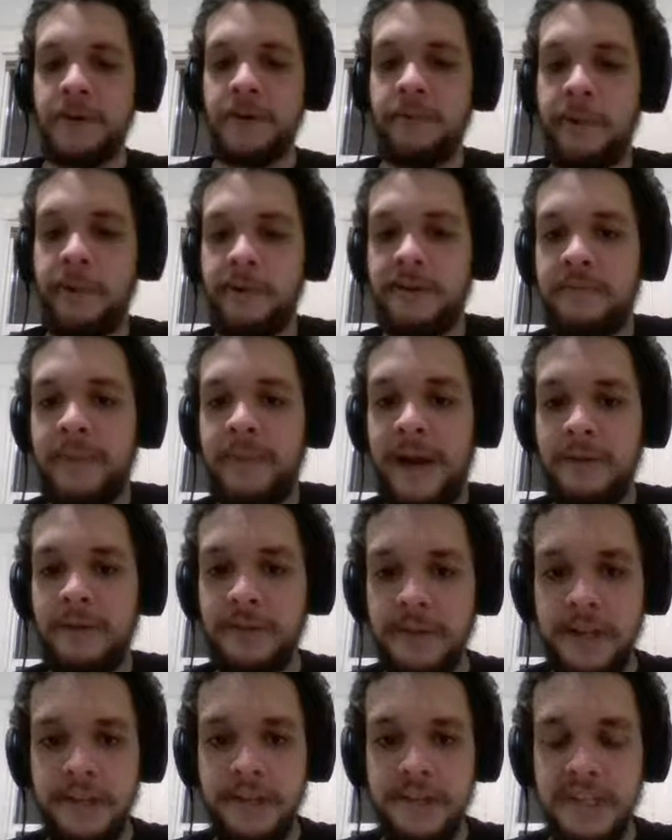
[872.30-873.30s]
your opponent's
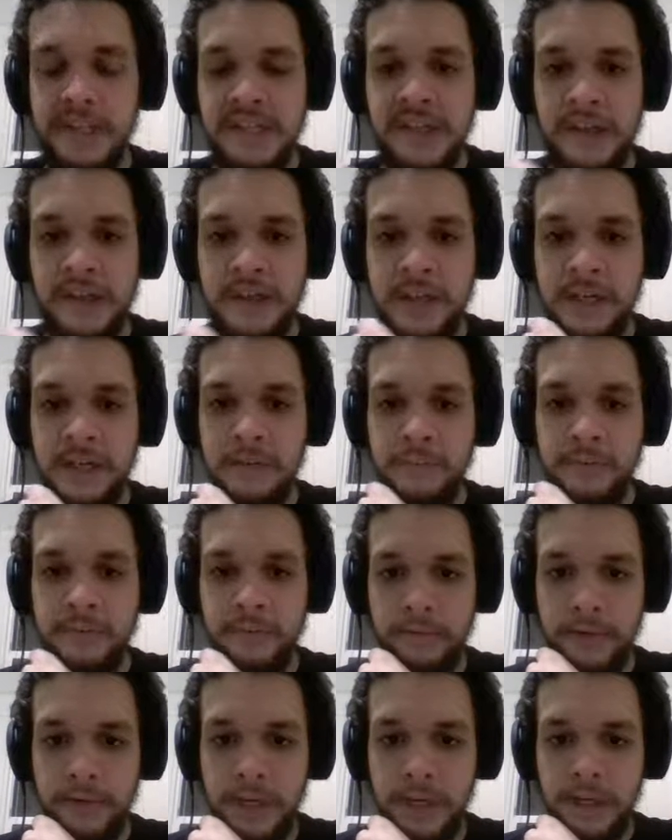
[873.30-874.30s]
bounce lands is, I think,
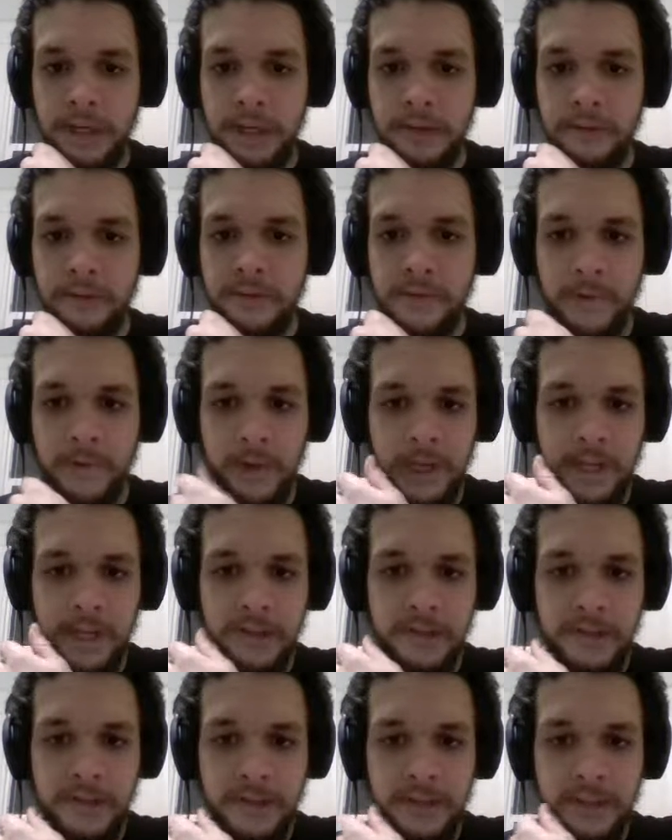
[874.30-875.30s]
pretty useful
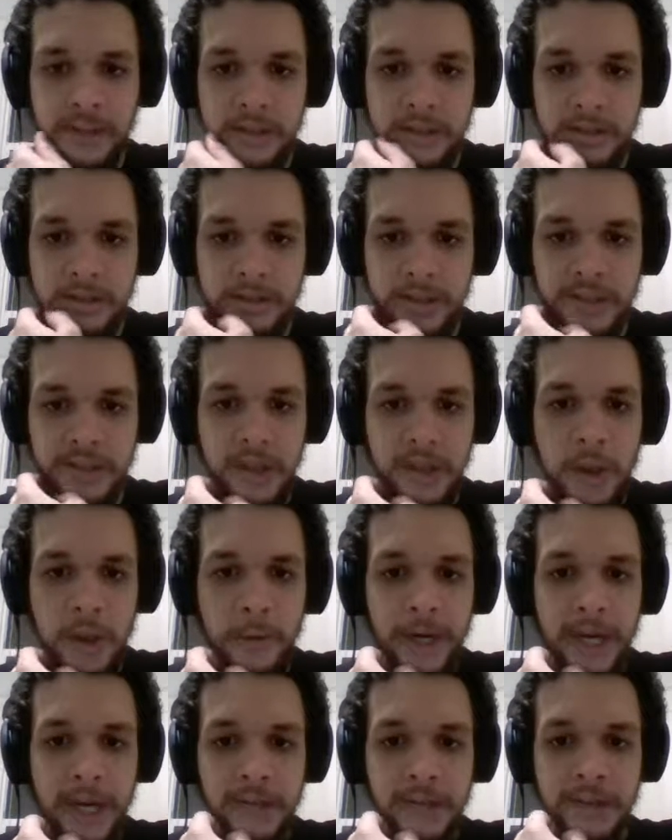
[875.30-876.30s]
against the
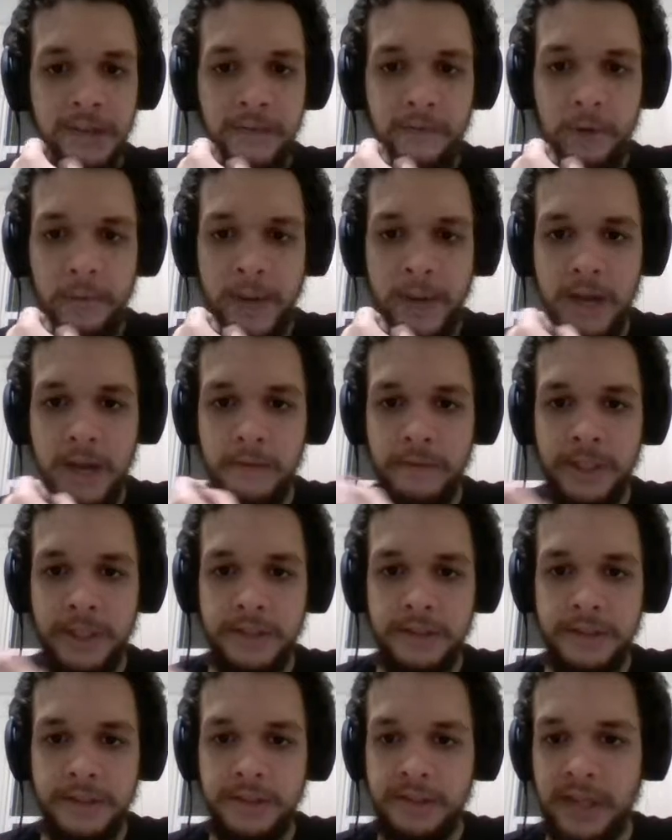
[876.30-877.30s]
slower decks of the format,
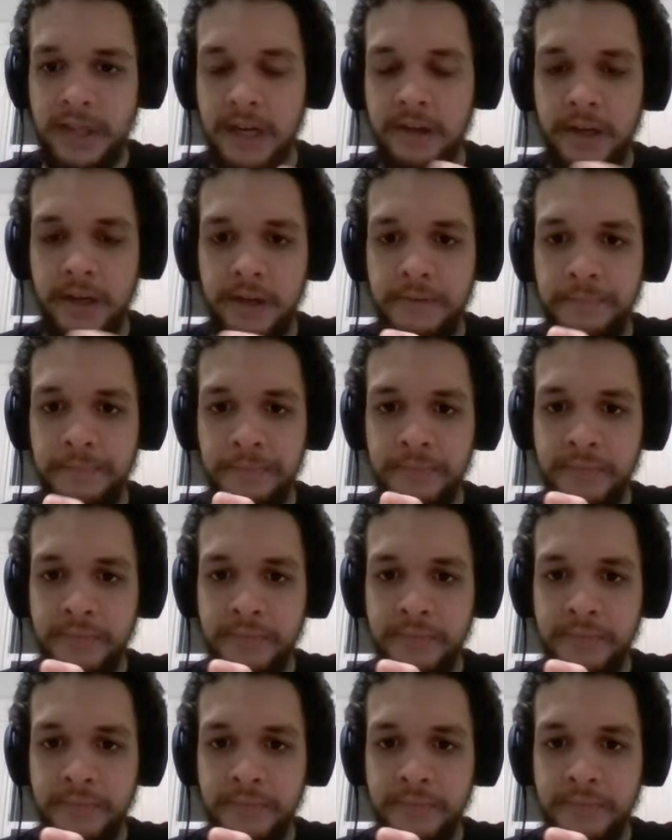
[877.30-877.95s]
which is, I don't know,